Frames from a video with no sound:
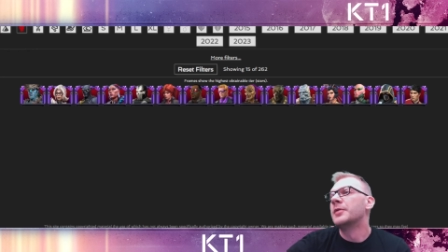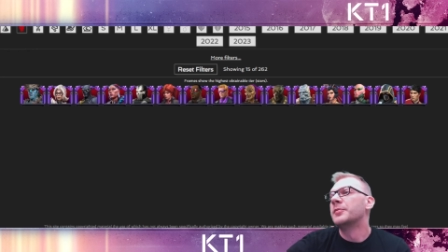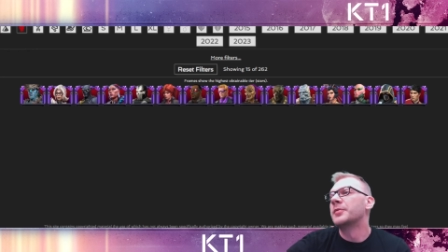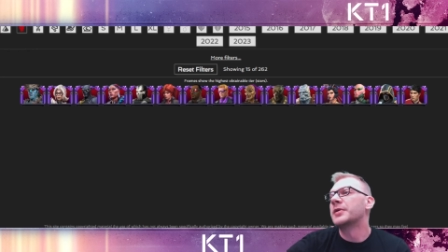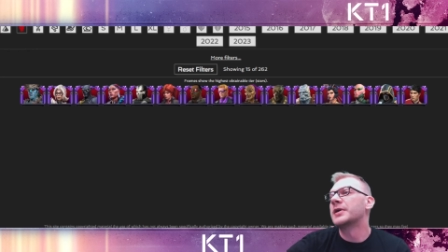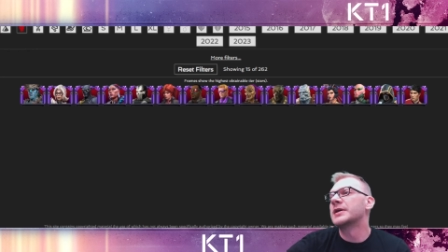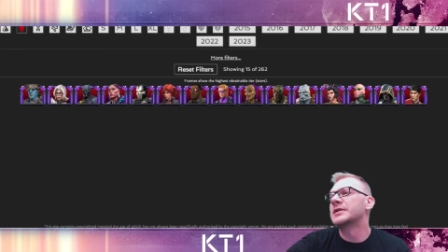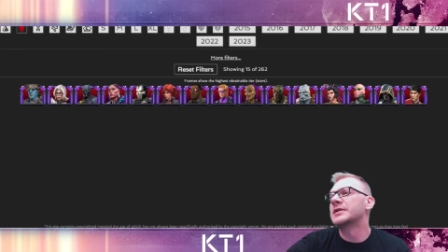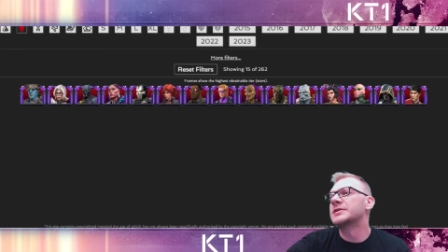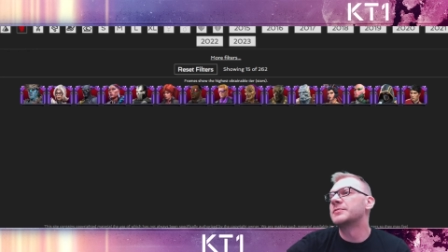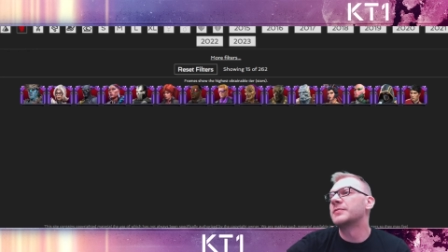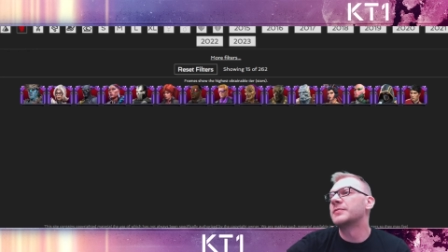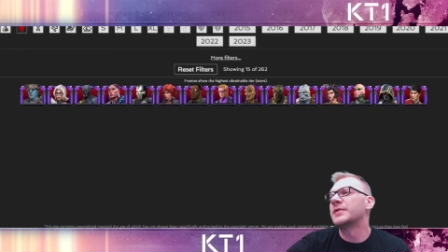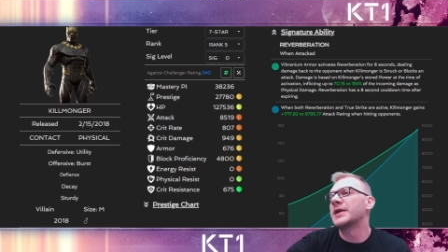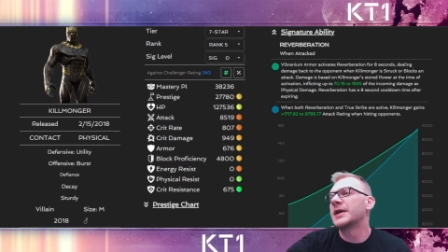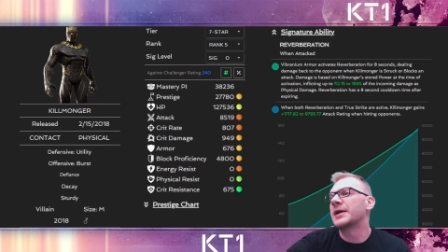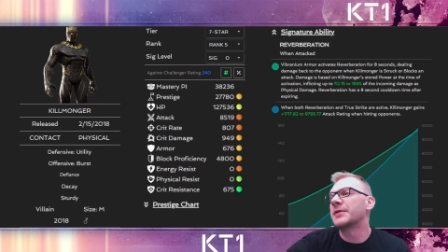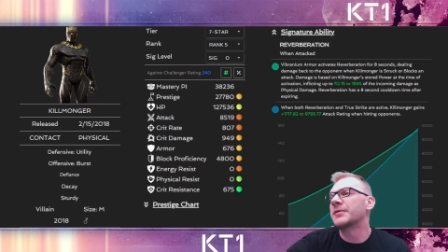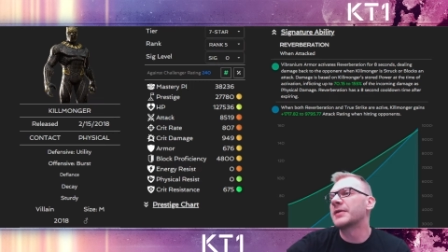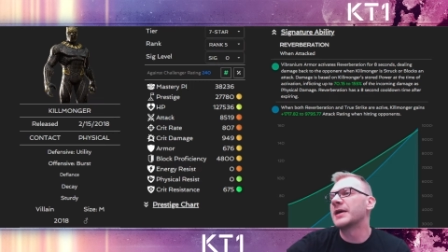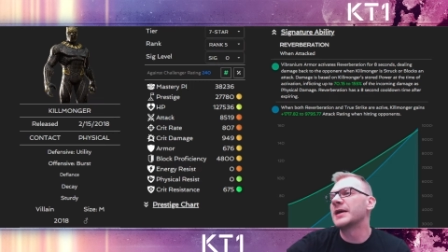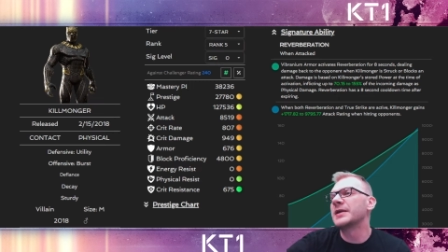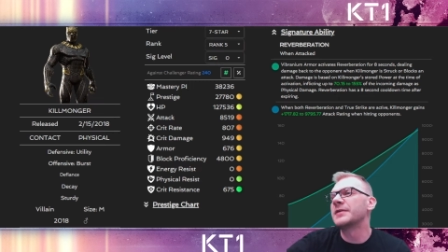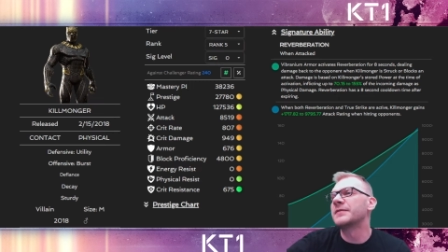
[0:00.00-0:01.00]
Because we
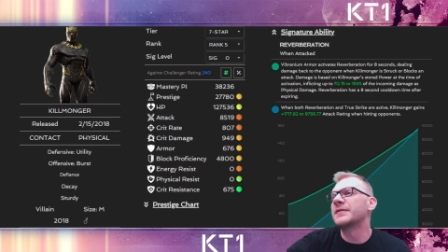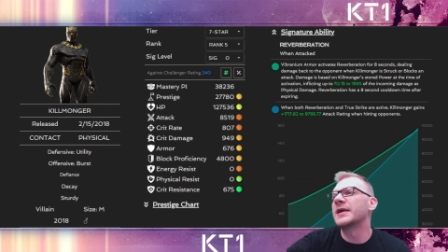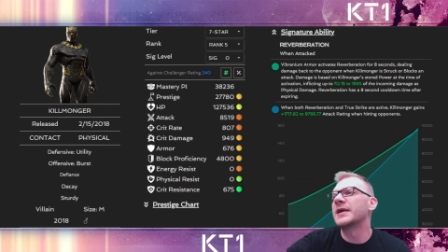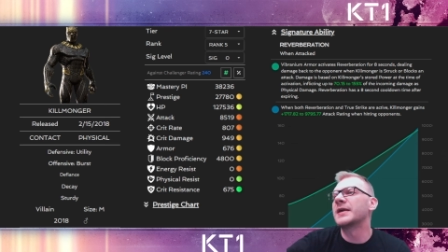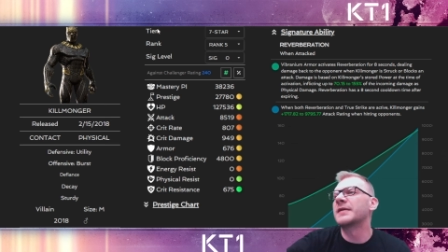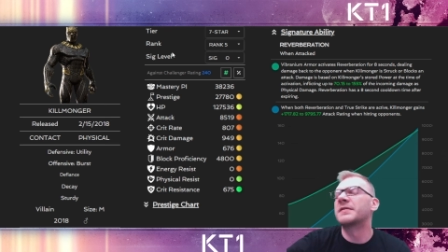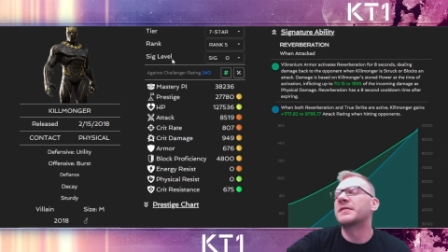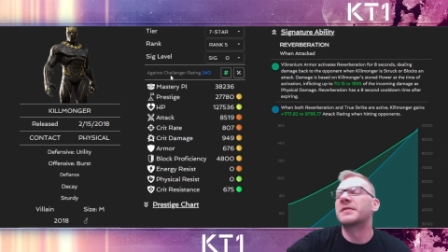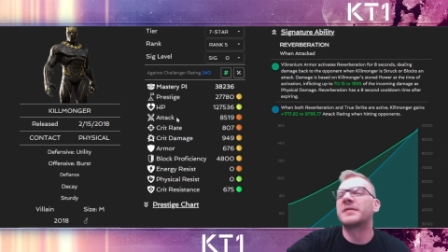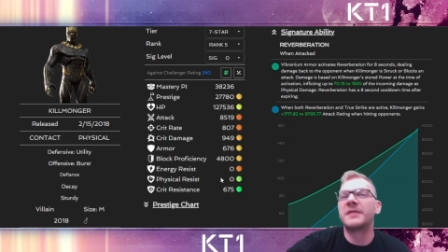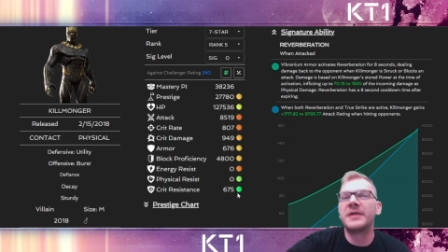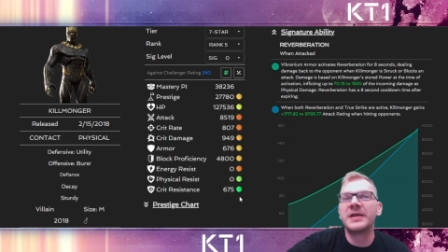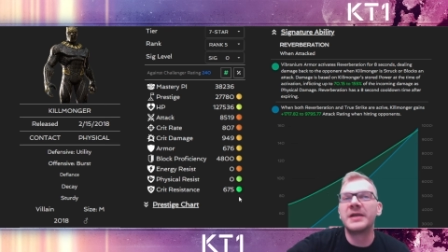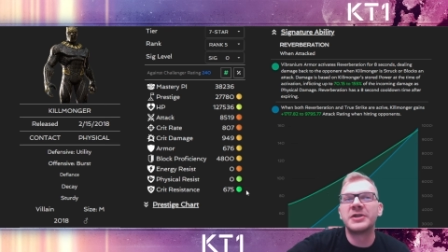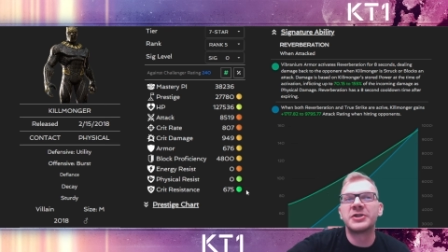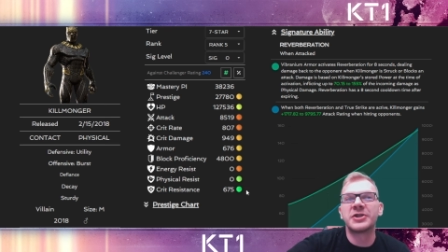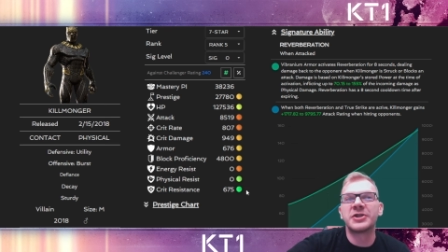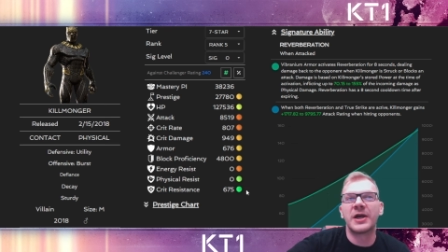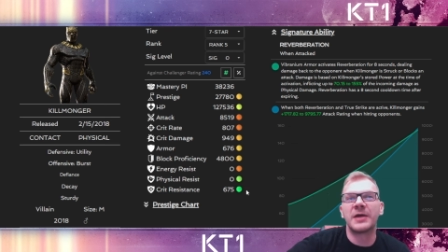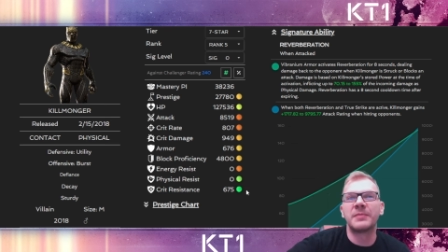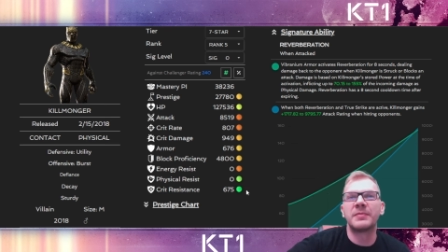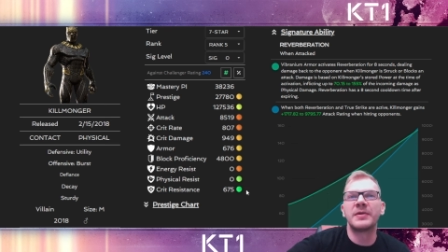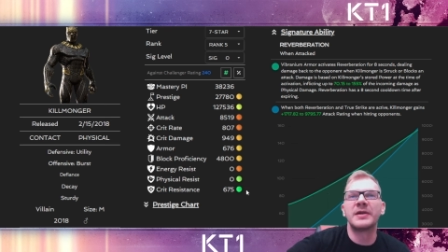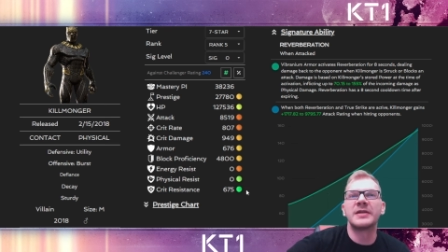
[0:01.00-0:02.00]
have kind of like three
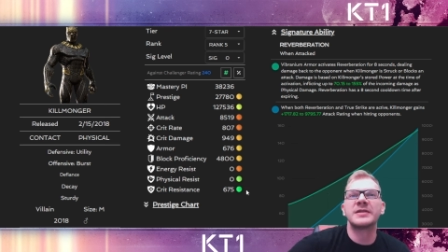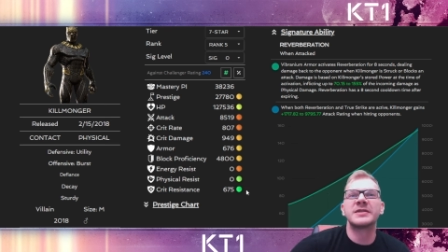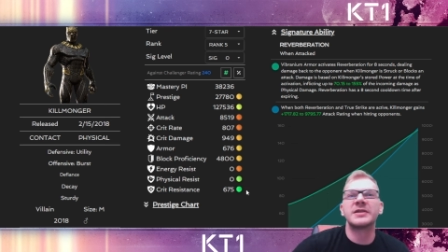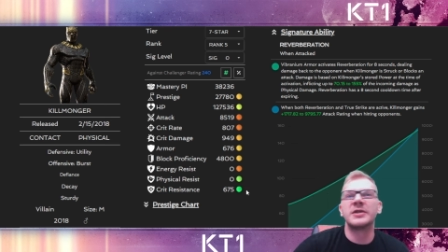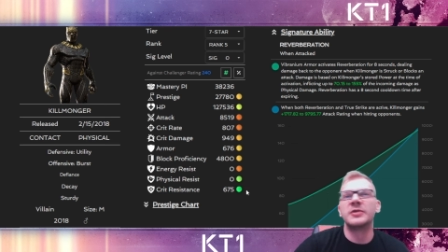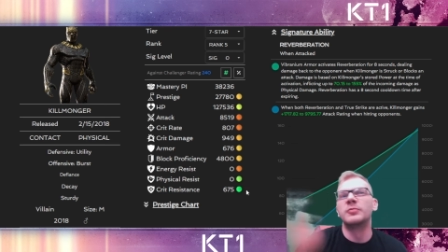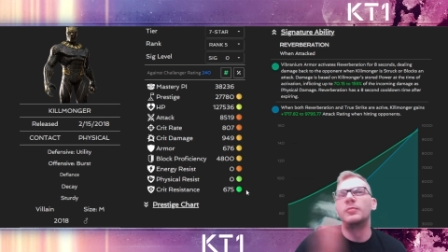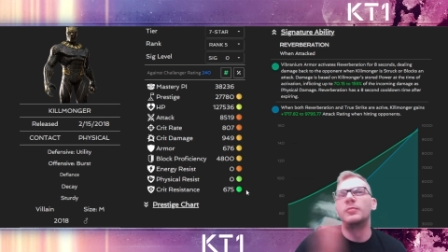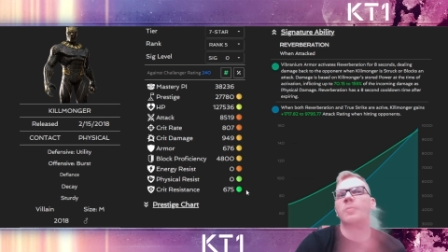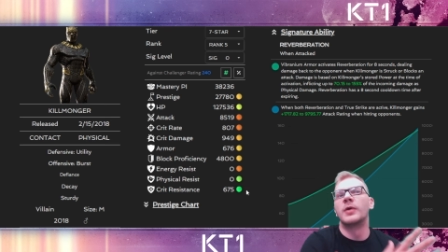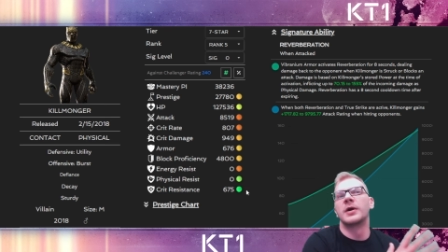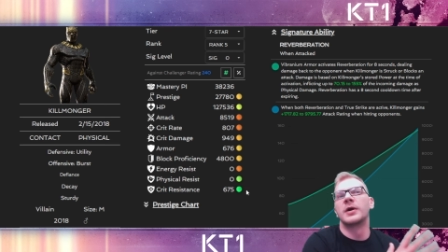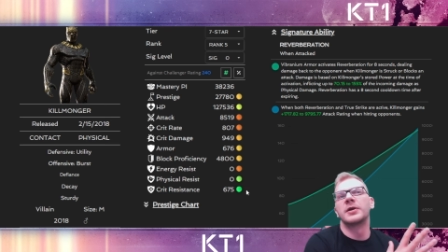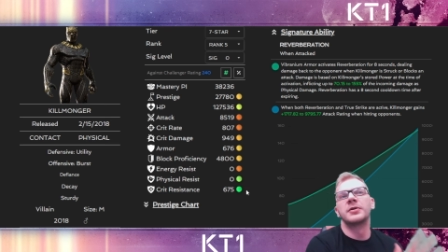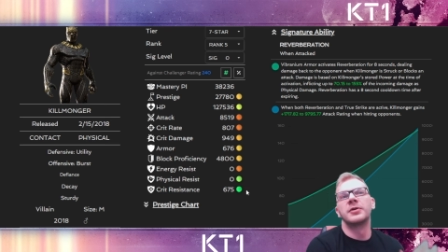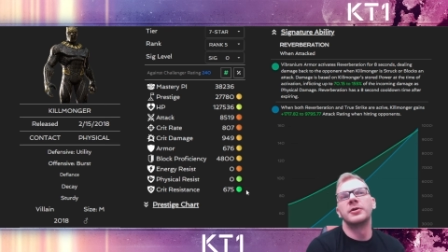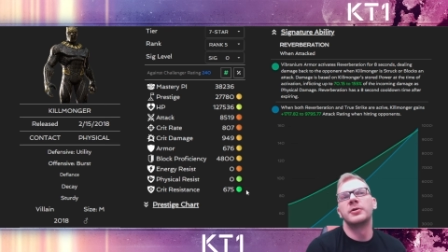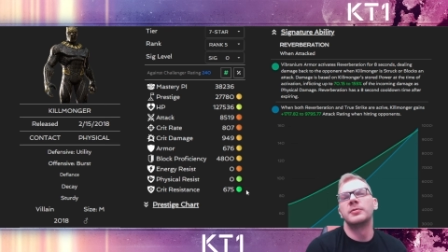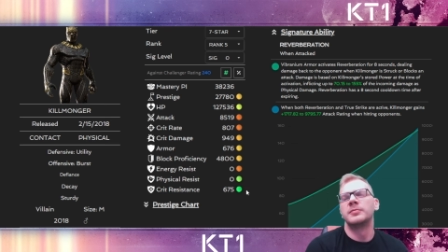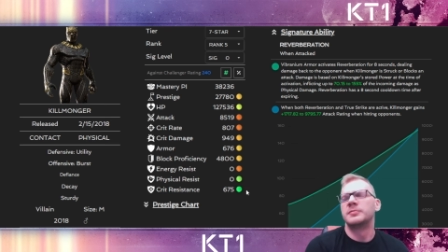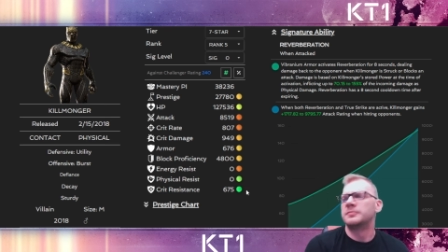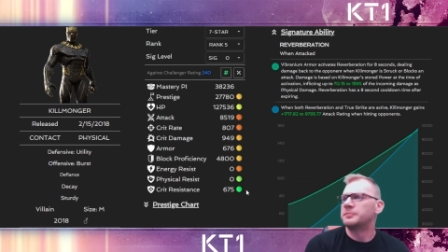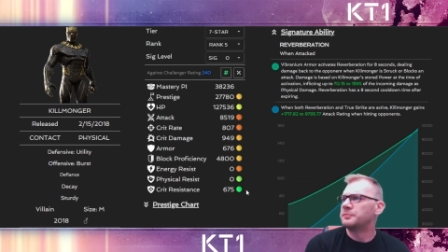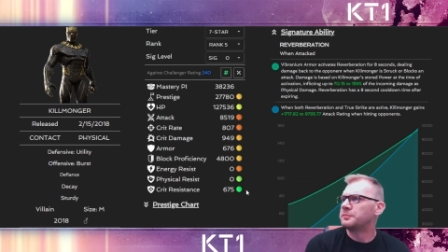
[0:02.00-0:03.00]
champions in one
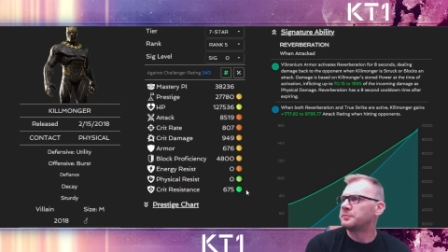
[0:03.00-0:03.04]
group.